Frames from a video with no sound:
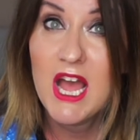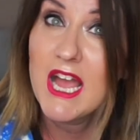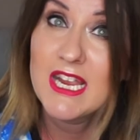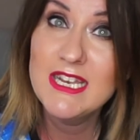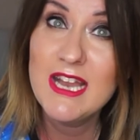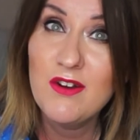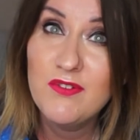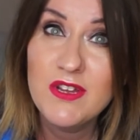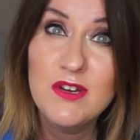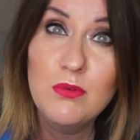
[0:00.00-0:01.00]
I can now
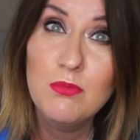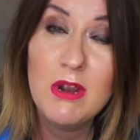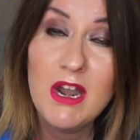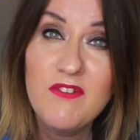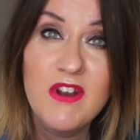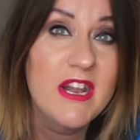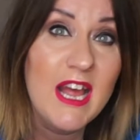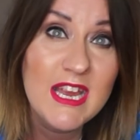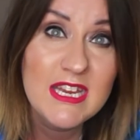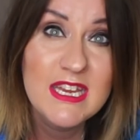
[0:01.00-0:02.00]
film wherever I
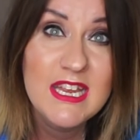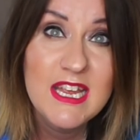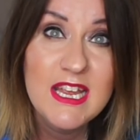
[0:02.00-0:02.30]
like